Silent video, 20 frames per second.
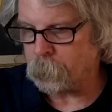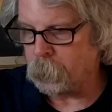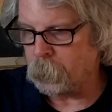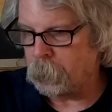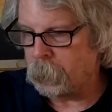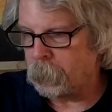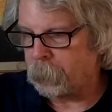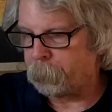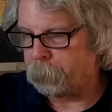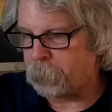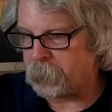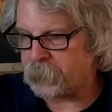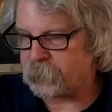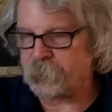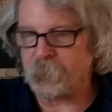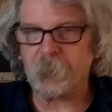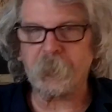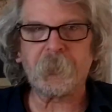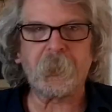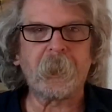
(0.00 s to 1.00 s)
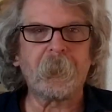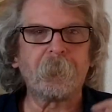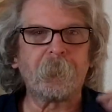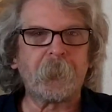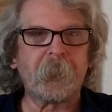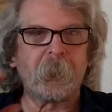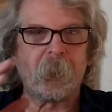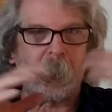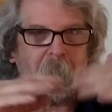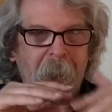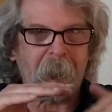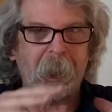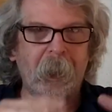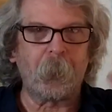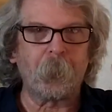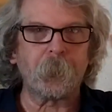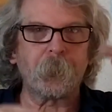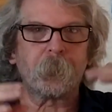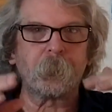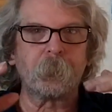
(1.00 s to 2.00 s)
But it does have the
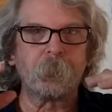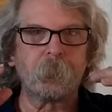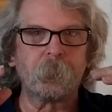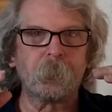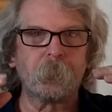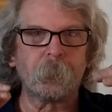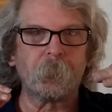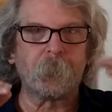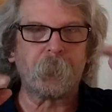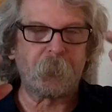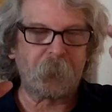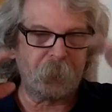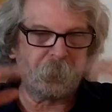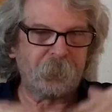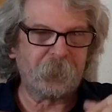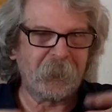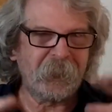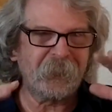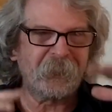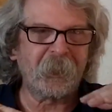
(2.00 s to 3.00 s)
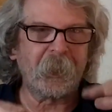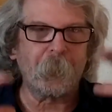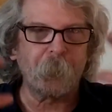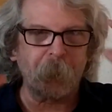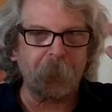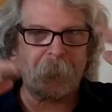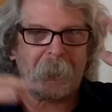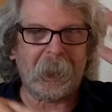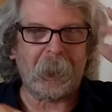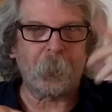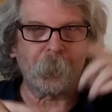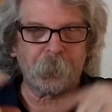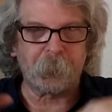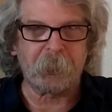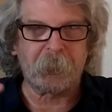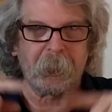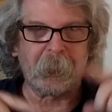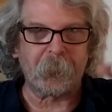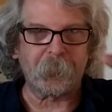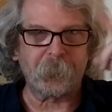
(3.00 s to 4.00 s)
layout, the details of how to
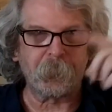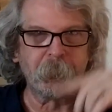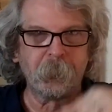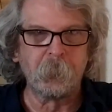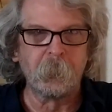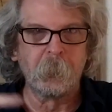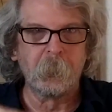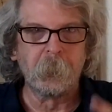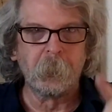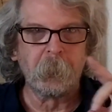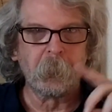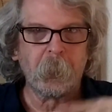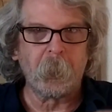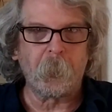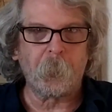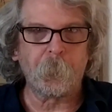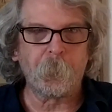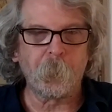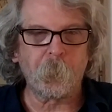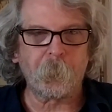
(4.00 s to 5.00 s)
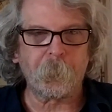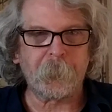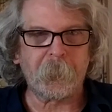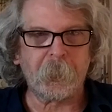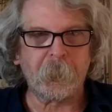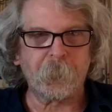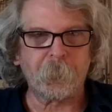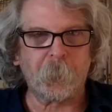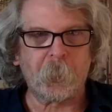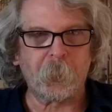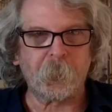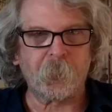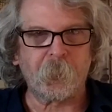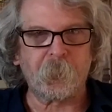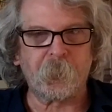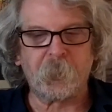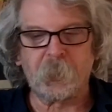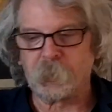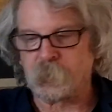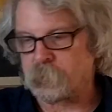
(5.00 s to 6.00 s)
get through the various parts of the
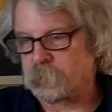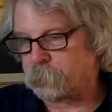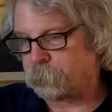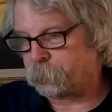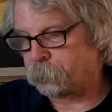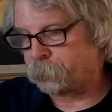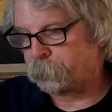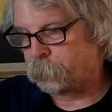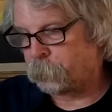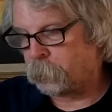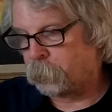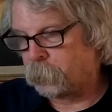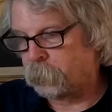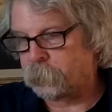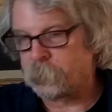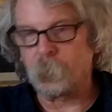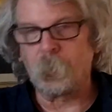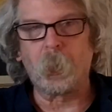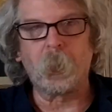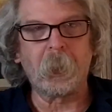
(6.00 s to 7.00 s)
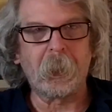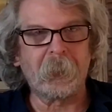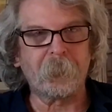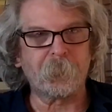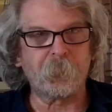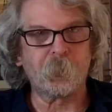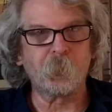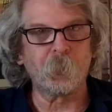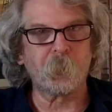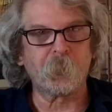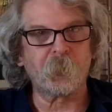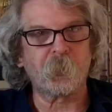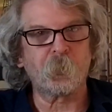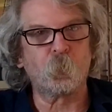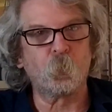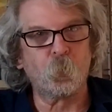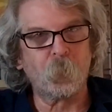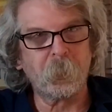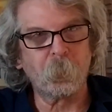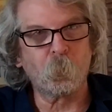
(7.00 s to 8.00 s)
dungeon. So all I have to do is just
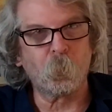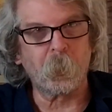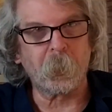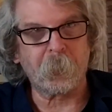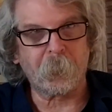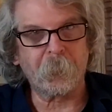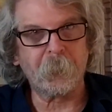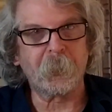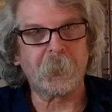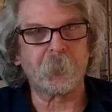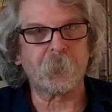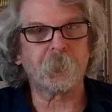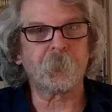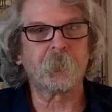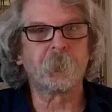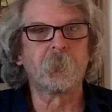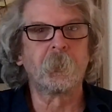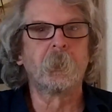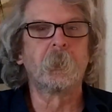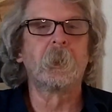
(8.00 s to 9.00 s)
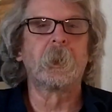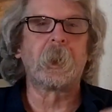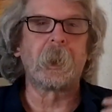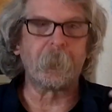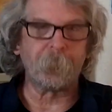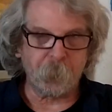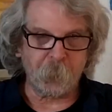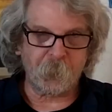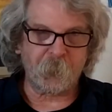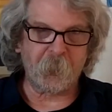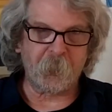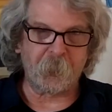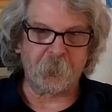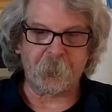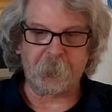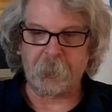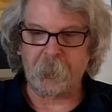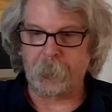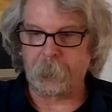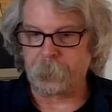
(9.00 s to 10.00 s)
rework this and present it
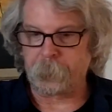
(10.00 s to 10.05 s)
again